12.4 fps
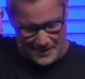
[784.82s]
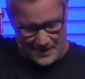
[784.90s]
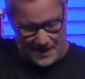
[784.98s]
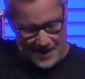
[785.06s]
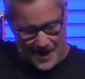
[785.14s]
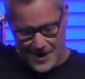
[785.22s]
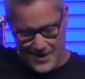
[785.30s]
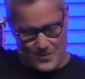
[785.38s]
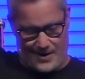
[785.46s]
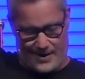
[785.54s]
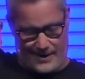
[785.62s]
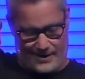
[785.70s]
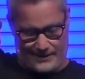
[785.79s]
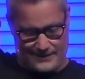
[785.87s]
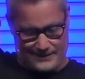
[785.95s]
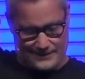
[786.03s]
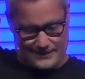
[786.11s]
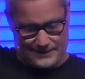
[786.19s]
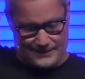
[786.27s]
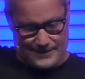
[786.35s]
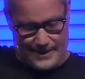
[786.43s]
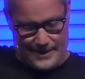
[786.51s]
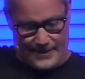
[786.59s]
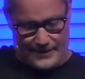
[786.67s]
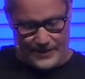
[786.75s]
highway,
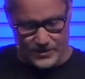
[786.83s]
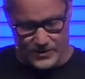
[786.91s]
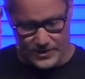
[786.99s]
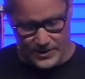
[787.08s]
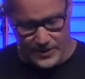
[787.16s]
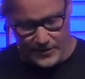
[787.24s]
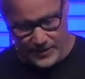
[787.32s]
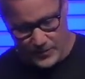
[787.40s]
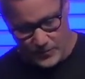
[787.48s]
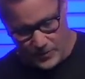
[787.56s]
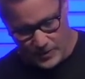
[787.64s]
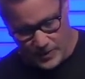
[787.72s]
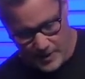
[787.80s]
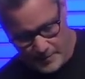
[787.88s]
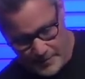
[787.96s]
and the Assyrian will come